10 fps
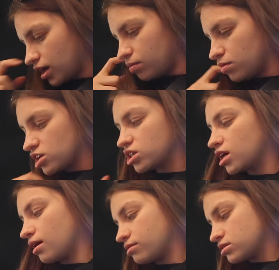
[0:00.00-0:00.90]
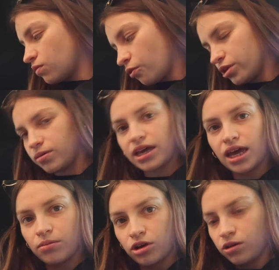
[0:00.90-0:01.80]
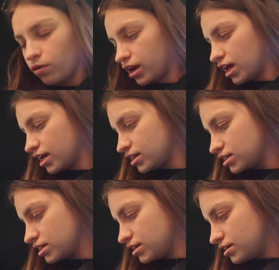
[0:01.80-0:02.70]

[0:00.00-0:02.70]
I'm mixing it up because I'm holding my camera in one hand.